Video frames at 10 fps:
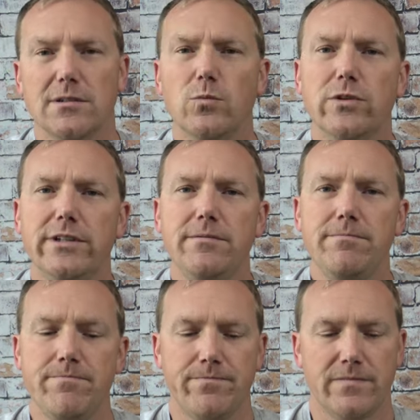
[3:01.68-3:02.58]
some wood.
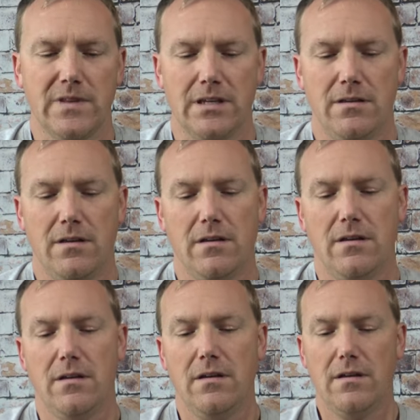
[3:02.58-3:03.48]

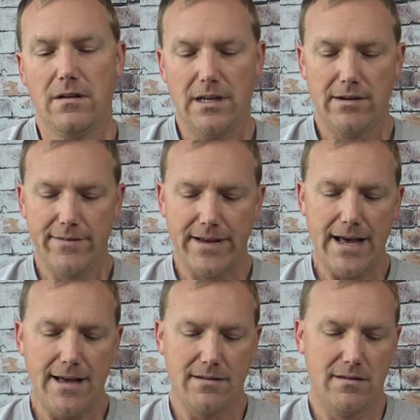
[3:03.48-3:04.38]
Now I've
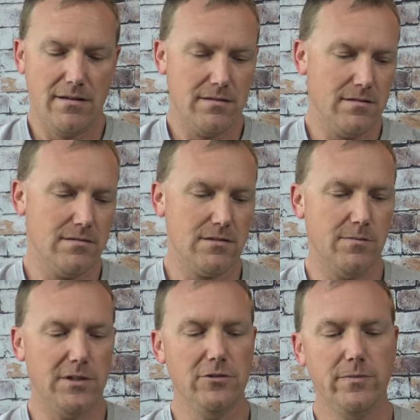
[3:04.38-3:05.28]
got
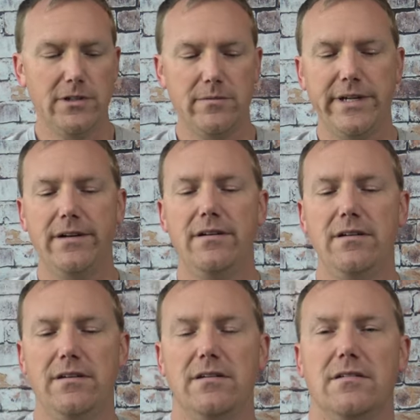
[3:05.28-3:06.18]
some aluminum
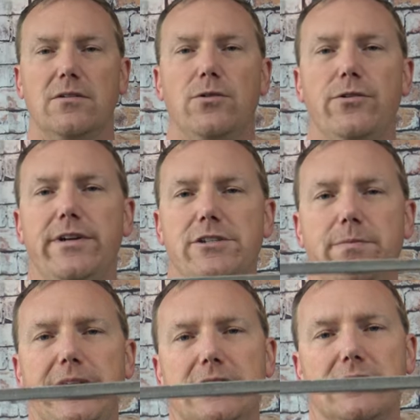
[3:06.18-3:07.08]
here, quarter
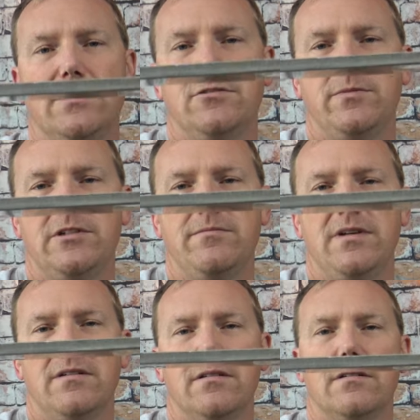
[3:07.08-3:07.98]
inch piece of
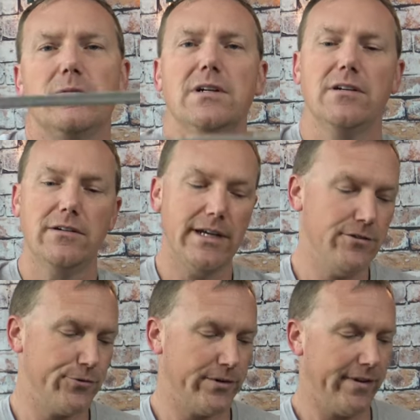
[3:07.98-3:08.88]
aluminum. We're going to go
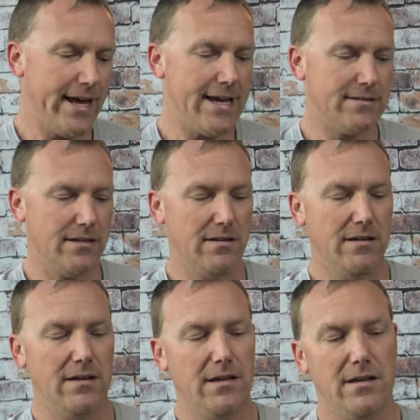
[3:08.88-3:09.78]
ahead and drill that.
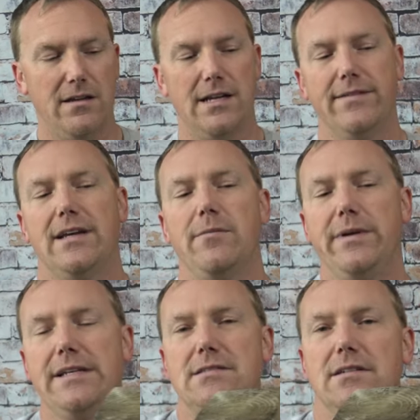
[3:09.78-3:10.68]
I've got a
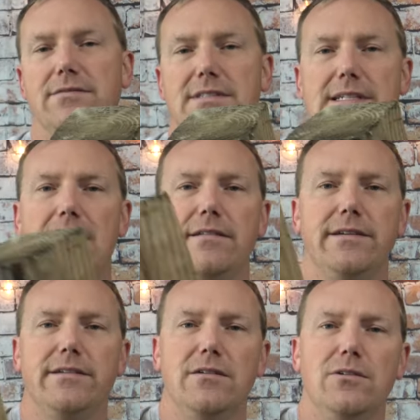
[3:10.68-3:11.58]
piece of
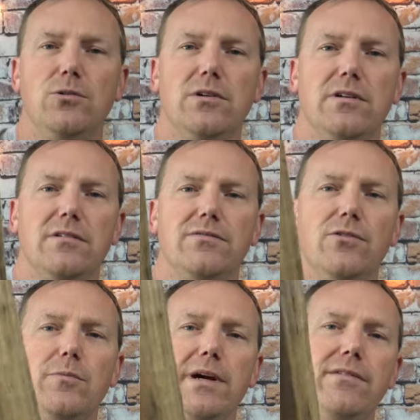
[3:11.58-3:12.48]
solid oak
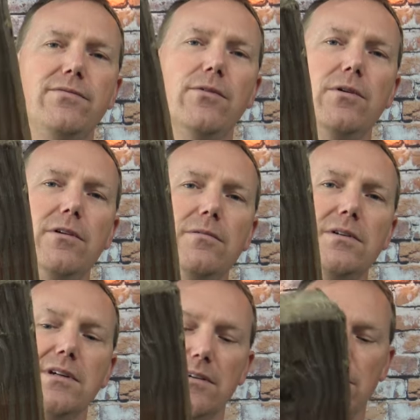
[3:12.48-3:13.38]
4x4.
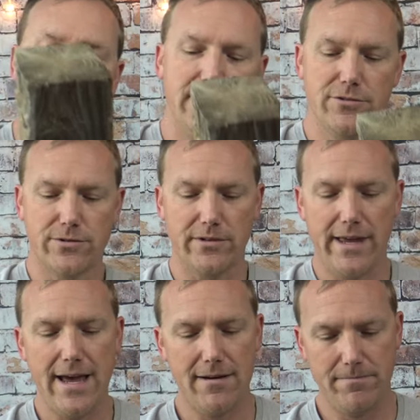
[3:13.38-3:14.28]
We're going to go ahead and drill
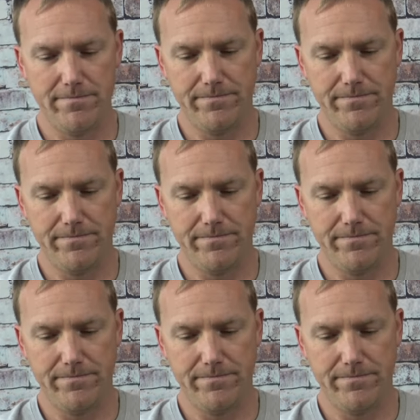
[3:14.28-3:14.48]
that.